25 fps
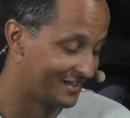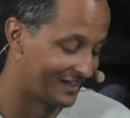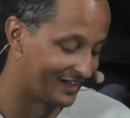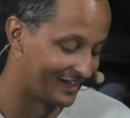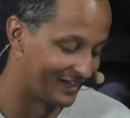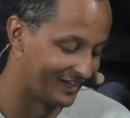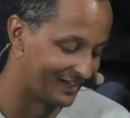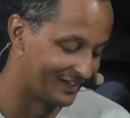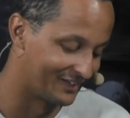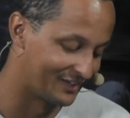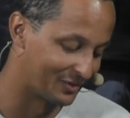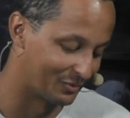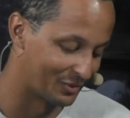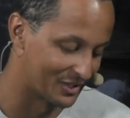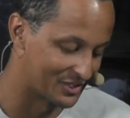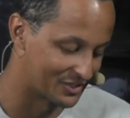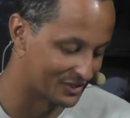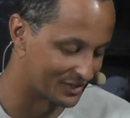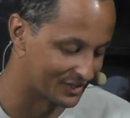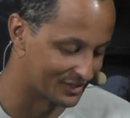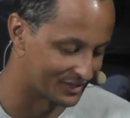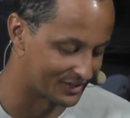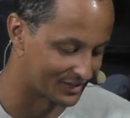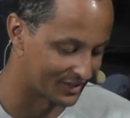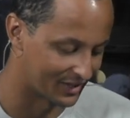The
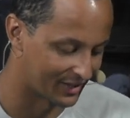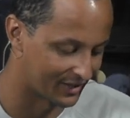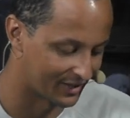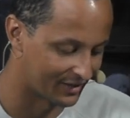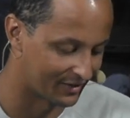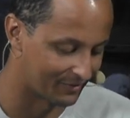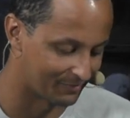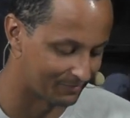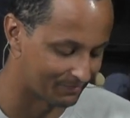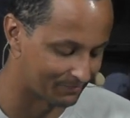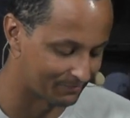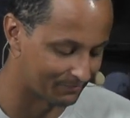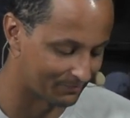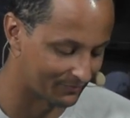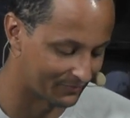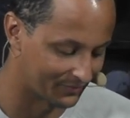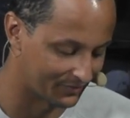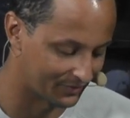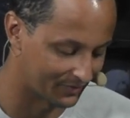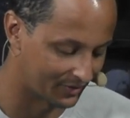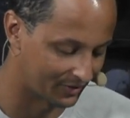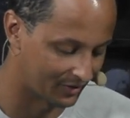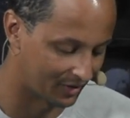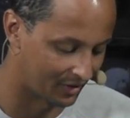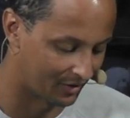question is,
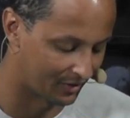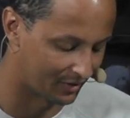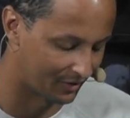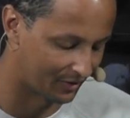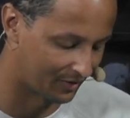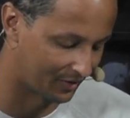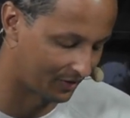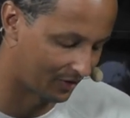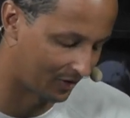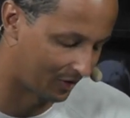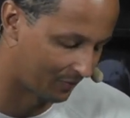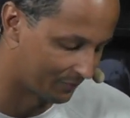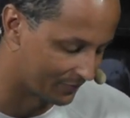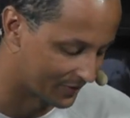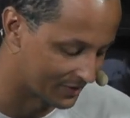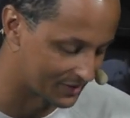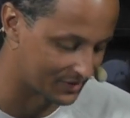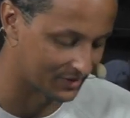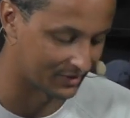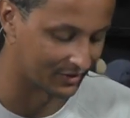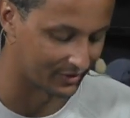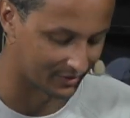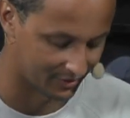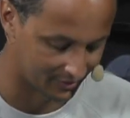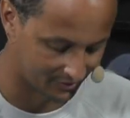
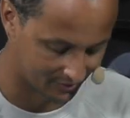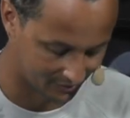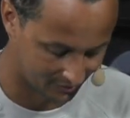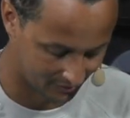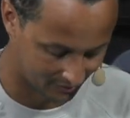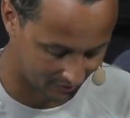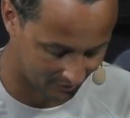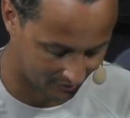obviously,